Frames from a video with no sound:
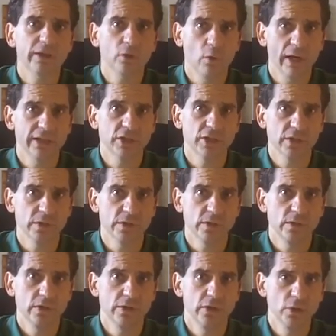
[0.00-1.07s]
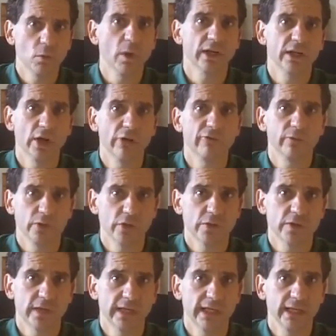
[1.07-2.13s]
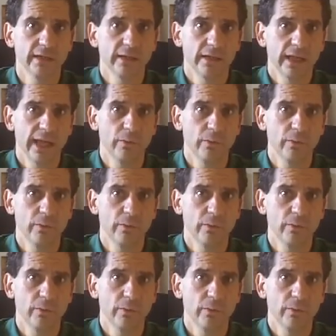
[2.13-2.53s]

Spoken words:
what questions do you want to know from your city,